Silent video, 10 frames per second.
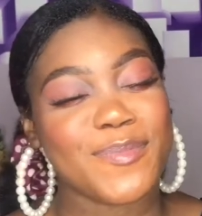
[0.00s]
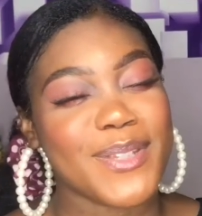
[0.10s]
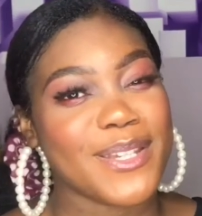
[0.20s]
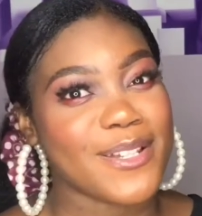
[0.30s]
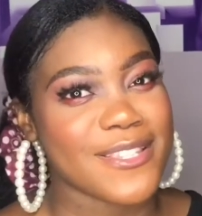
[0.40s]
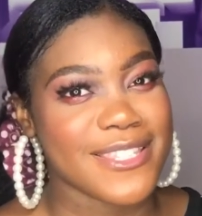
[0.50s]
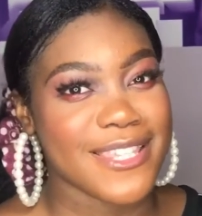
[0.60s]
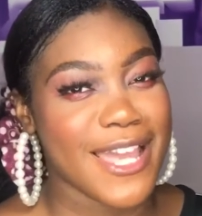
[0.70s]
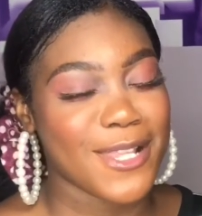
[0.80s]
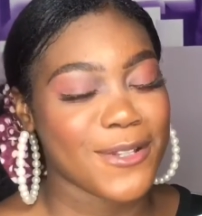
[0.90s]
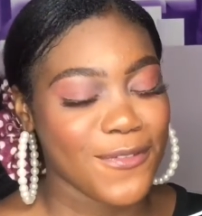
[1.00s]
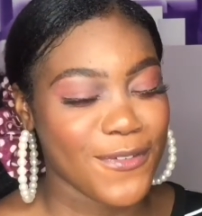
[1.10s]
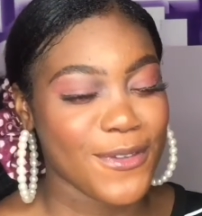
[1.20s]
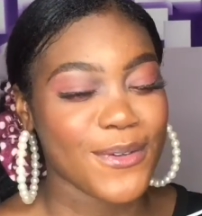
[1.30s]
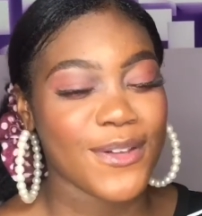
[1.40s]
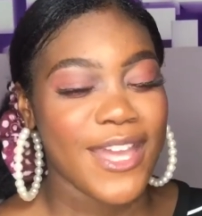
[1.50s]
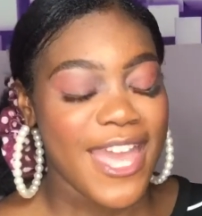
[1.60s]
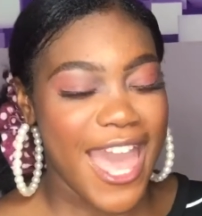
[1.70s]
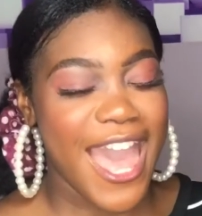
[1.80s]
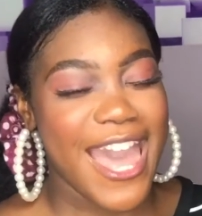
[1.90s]
big cousin. I love you.
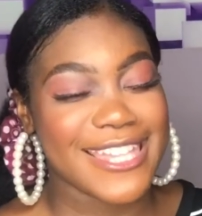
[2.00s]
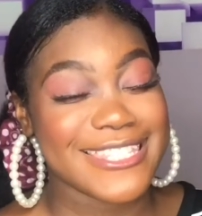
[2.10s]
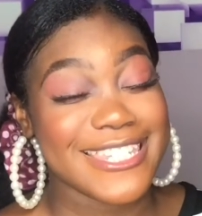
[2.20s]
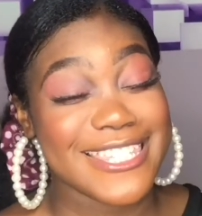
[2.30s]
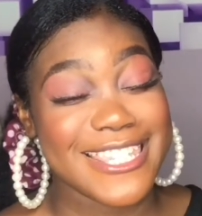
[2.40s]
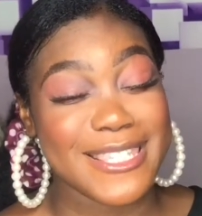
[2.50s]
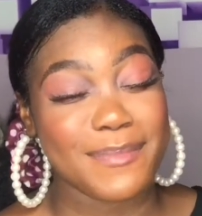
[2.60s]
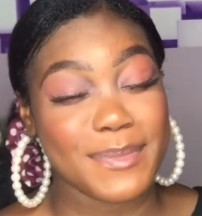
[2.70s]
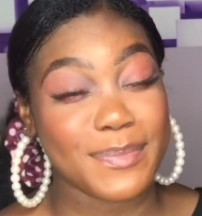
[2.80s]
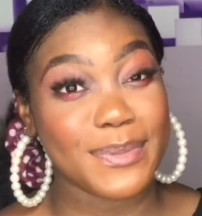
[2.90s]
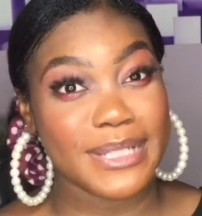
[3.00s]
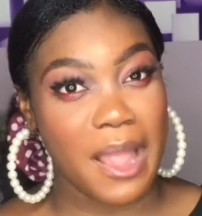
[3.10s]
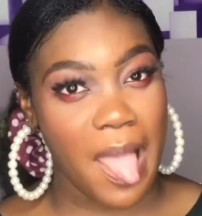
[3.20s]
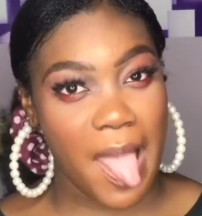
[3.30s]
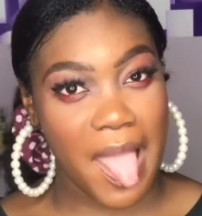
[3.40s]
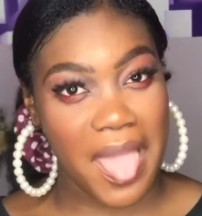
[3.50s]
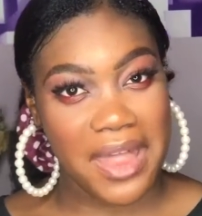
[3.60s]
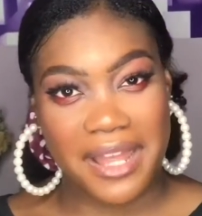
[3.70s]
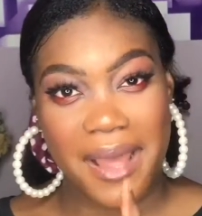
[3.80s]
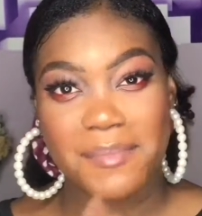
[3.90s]
And he says I'm a bully.
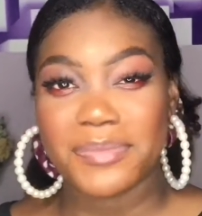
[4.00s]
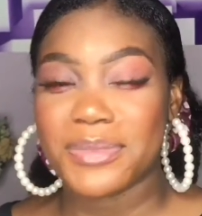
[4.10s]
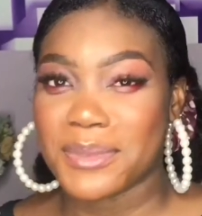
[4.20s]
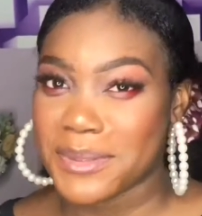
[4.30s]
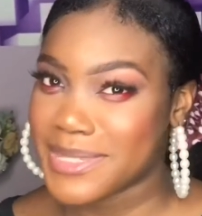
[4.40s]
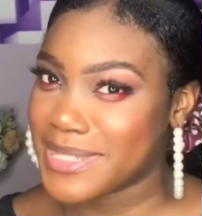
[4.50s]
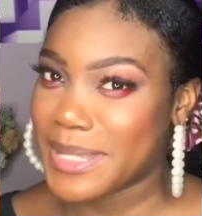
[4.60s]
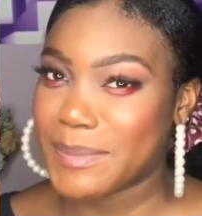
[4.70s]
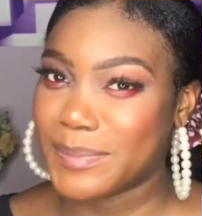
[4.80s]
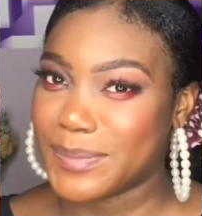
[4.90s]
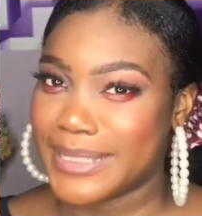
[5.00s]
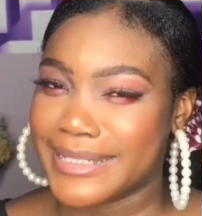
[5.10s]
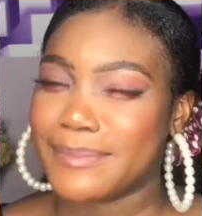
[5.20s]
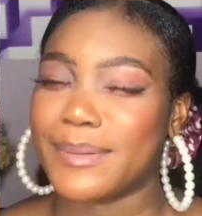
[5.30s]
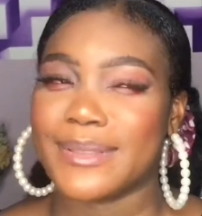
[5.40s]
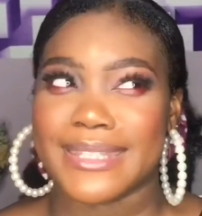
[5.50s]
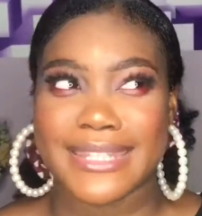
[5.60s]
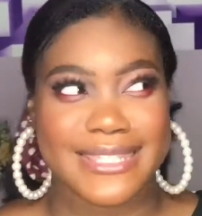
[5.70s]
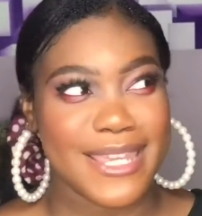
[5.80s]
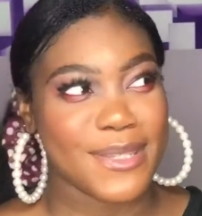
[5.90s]
I'm not a bully, but yes,
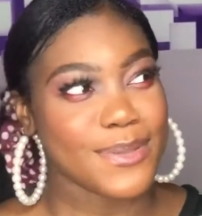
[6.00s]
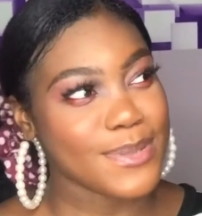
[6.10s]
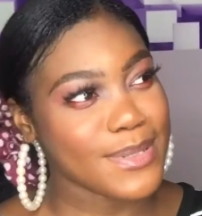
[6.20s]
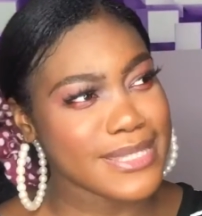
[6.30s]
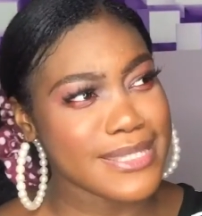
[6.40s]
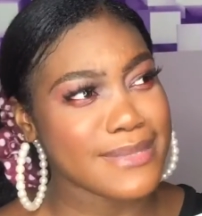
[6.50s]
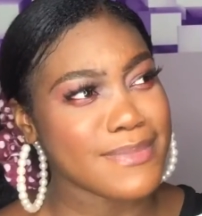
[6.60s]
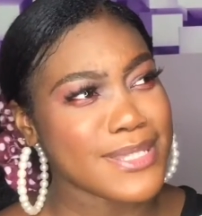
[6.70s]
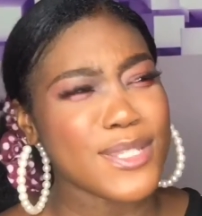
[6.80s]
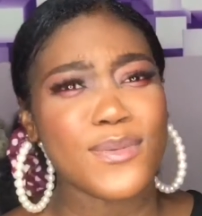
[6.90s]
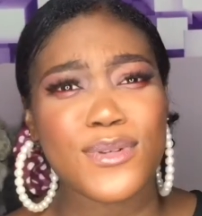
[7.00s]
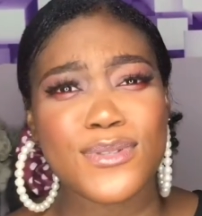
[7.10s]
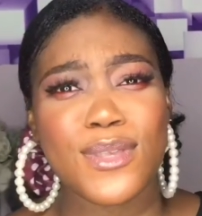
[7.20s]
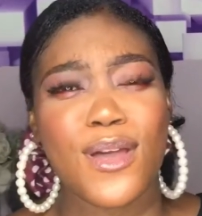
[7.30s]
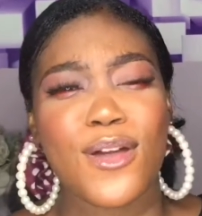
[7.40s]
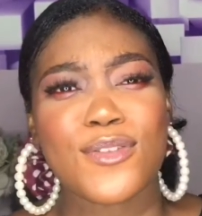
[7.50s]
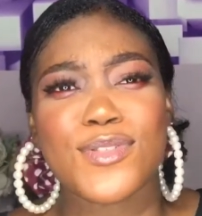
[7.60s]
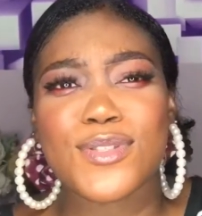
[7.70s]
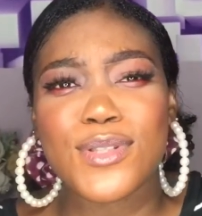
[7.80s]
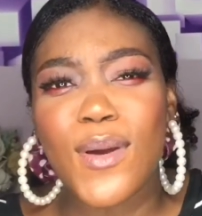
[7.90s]
I used to eat his meat. He was
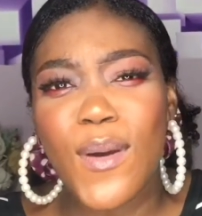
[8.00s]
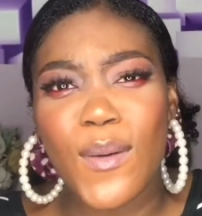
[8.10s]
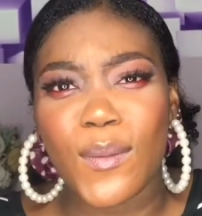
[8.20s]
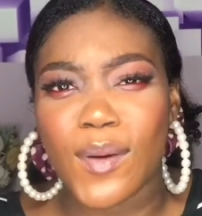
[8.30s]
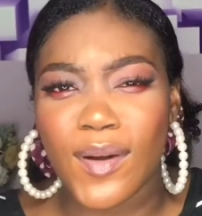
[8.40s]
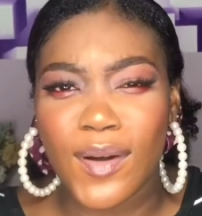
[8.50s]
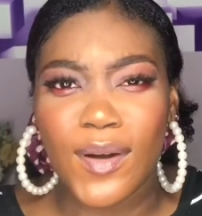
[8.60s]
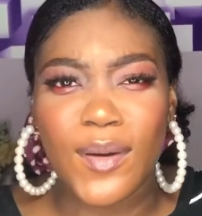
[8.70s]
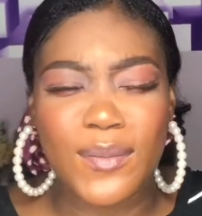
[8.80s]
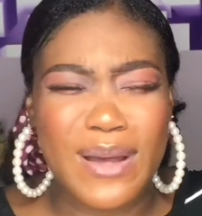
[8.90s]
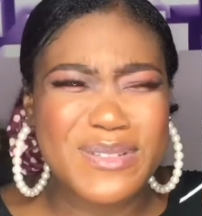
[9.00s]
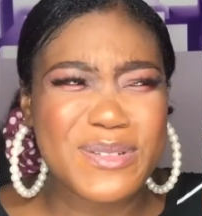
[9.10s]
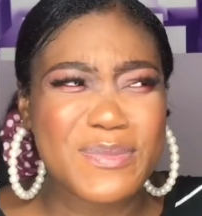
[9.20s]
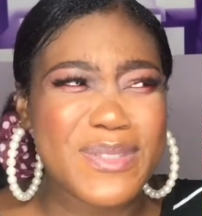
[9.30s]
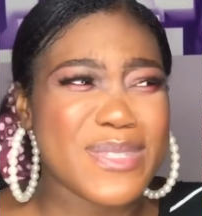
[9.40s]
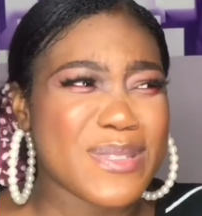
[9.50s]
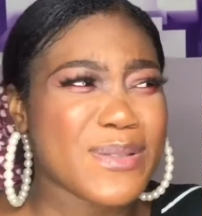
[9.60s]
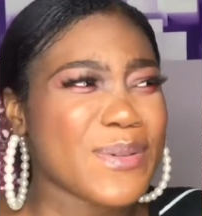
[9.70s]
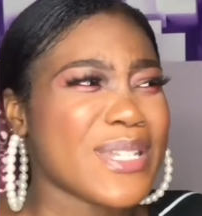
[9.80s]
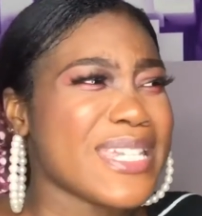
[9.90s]
slow. Why would you be slow
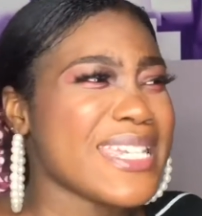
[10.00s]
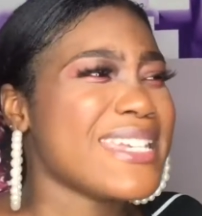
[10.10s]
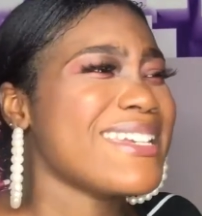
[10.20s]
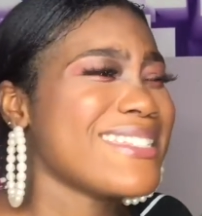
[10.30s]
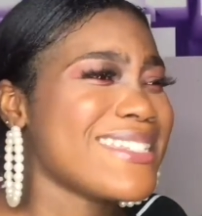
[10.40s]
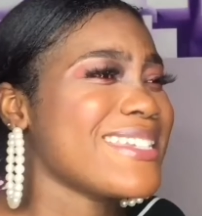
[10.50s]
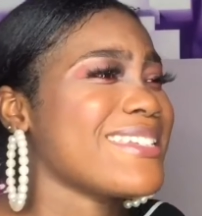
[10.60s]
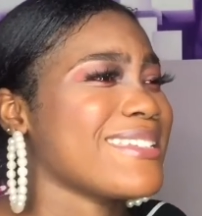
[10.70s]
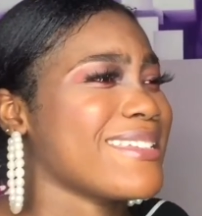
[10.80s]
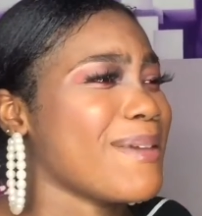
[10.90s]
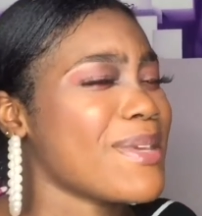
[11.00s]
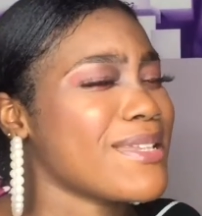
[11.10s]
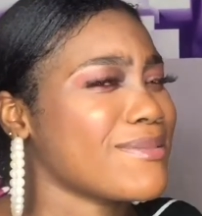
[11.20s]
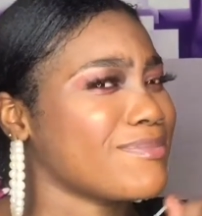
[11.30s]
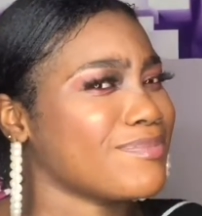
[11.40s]
in eating? I mean,